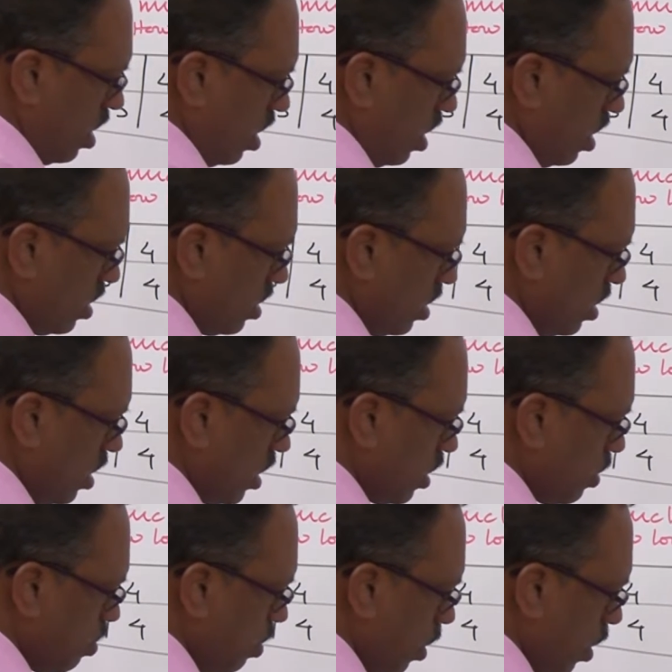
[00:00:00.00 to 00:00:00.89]
is
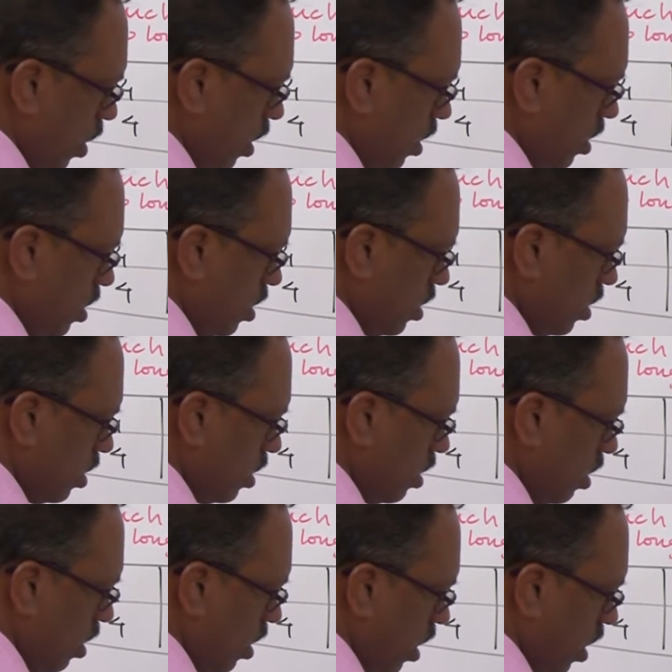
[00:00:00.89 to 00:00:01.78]
this point,
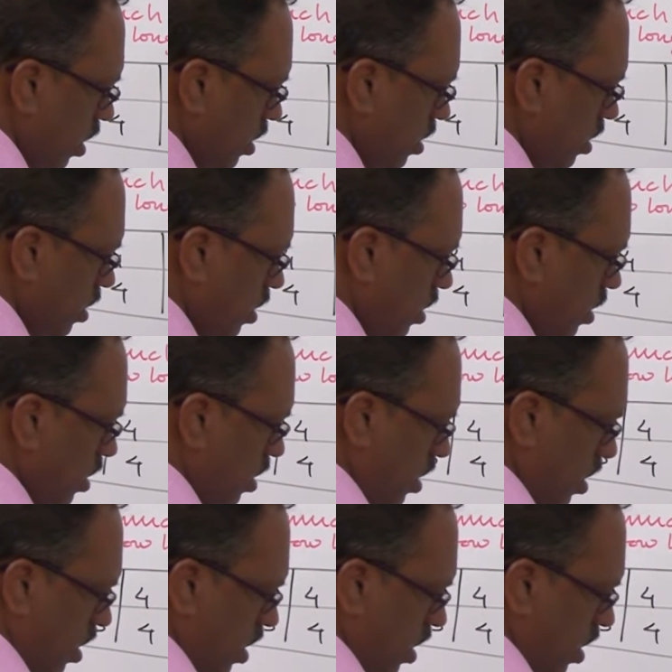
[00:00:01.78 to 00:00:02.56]
yes,